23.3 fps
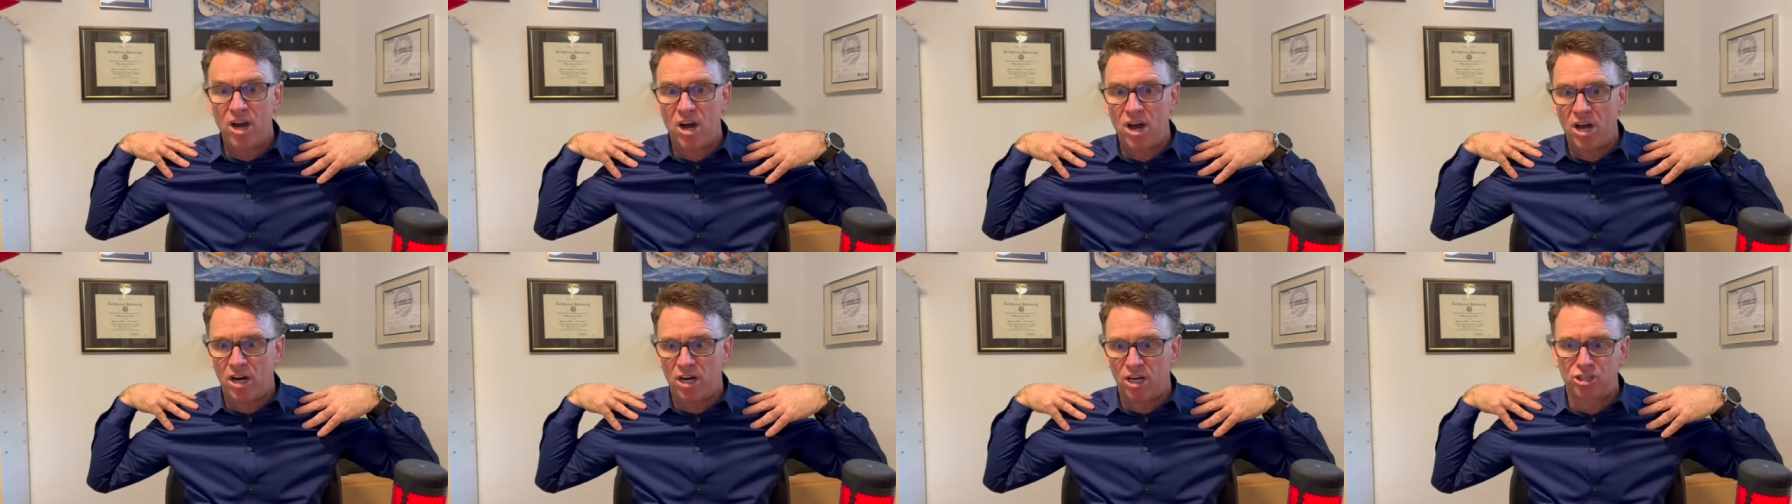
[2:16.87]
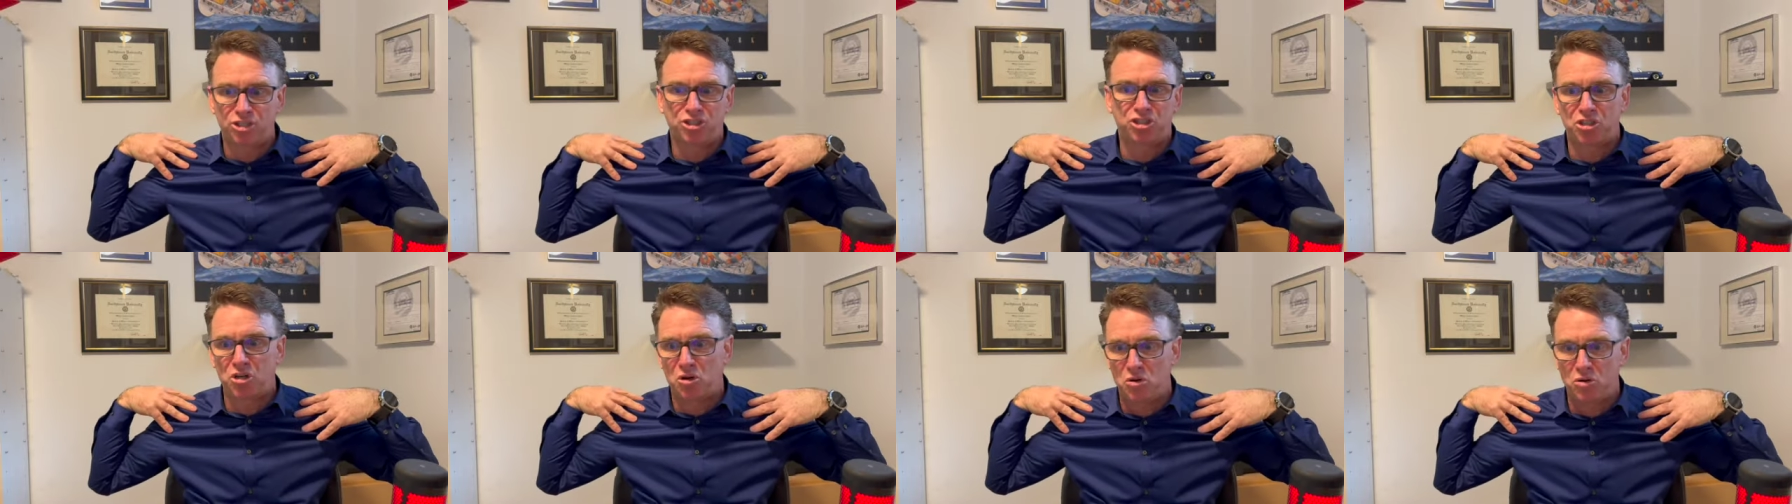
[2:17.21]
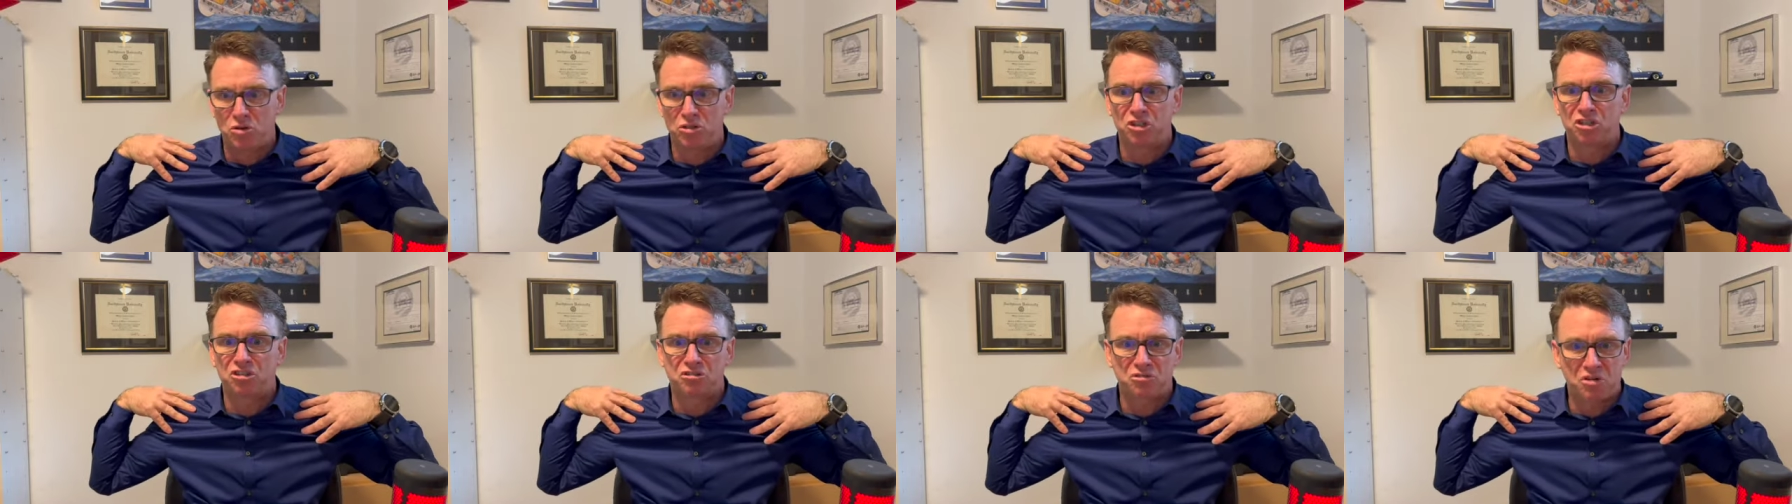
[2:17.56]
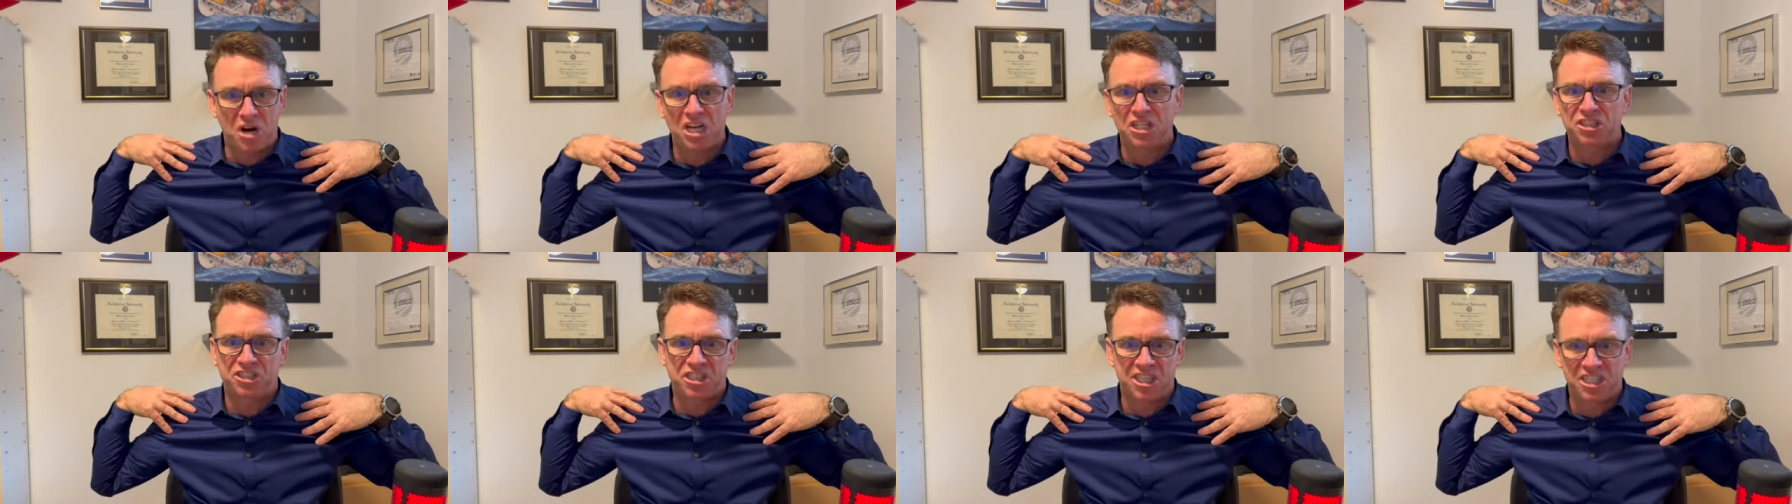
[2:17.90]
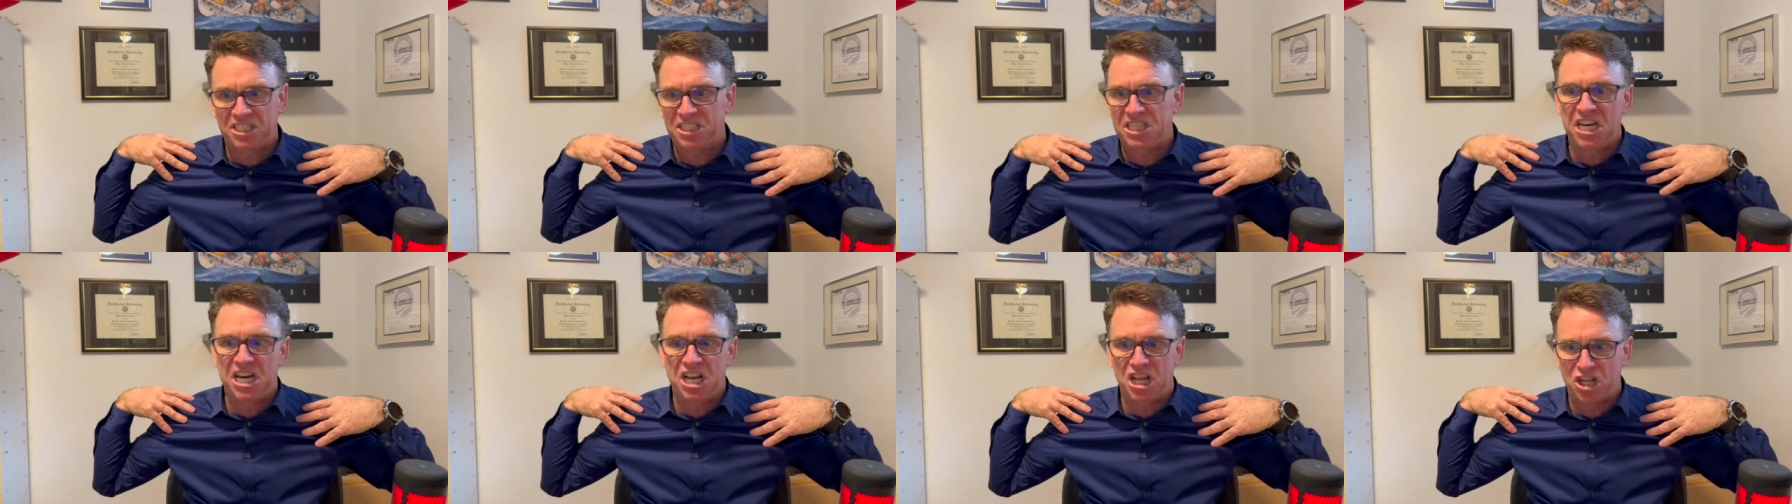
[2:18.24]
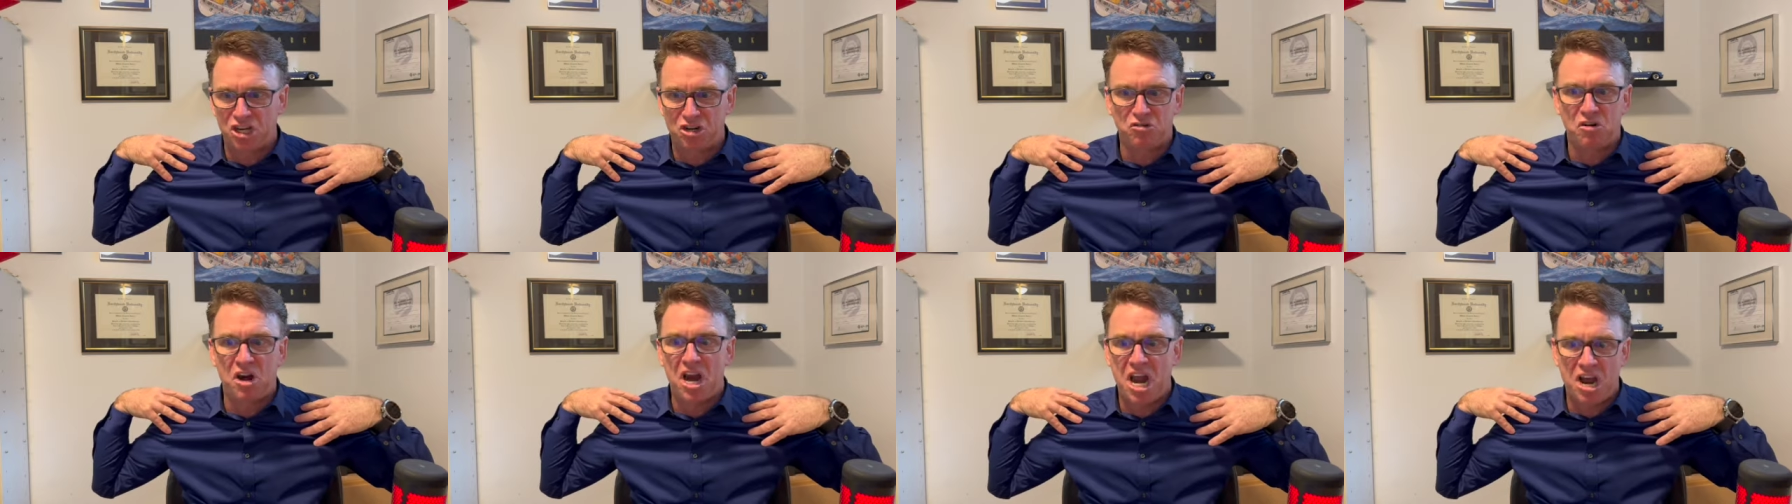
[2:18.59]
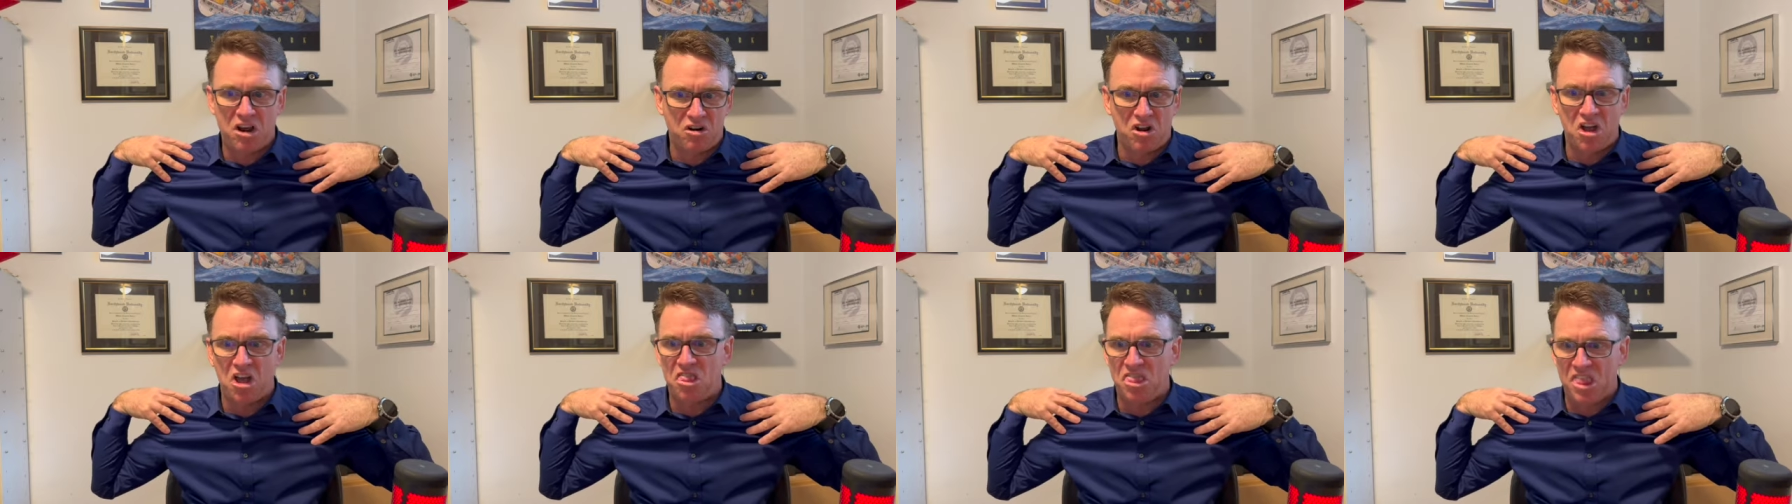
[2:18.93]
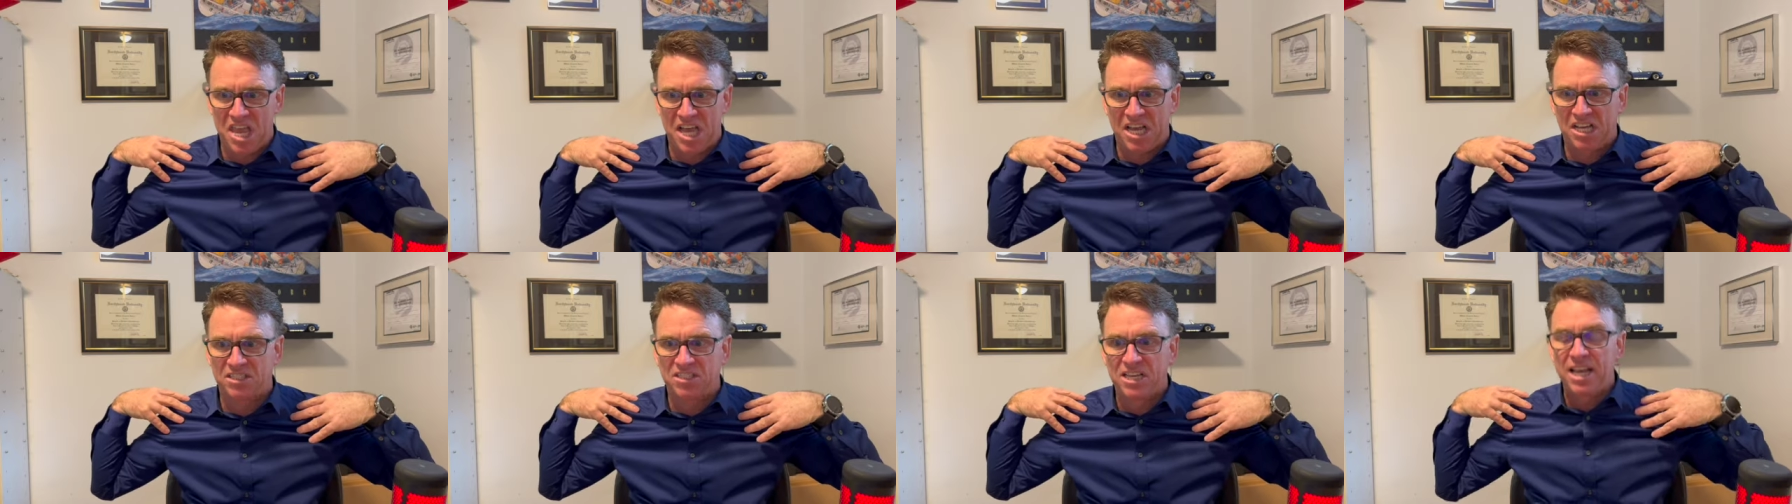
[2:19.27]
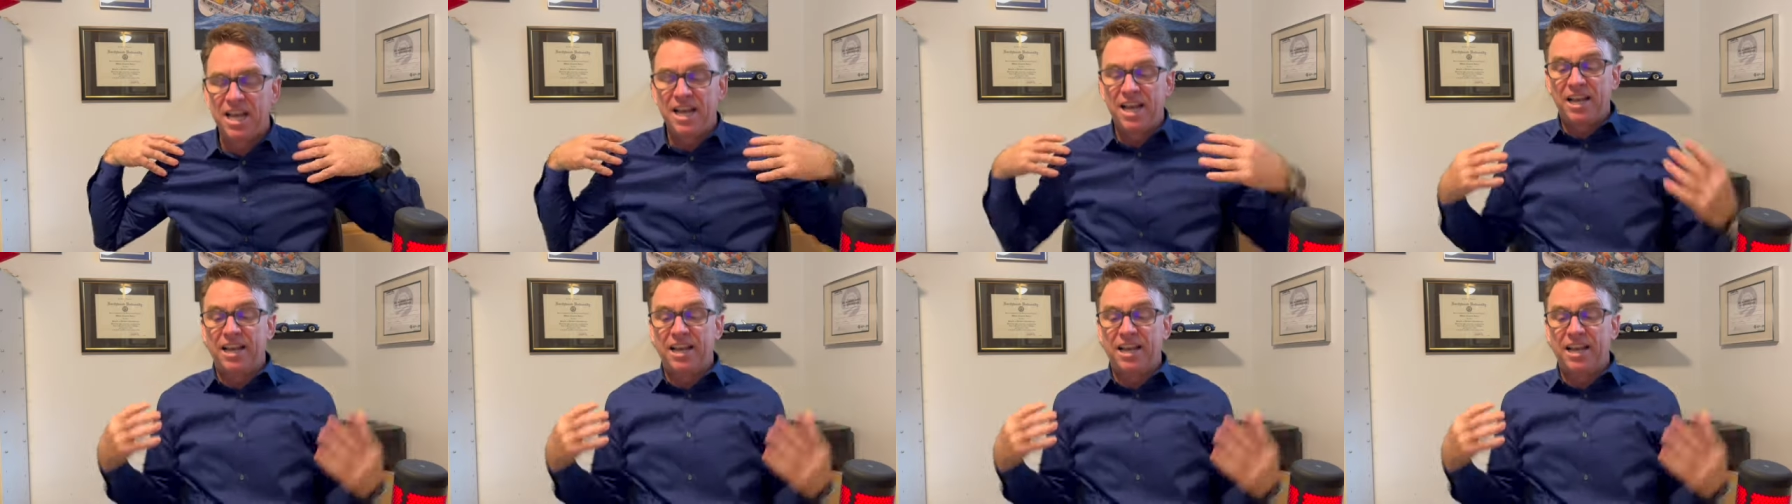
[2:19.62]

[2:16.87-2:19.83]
on our shoulder crushes into the ground on this.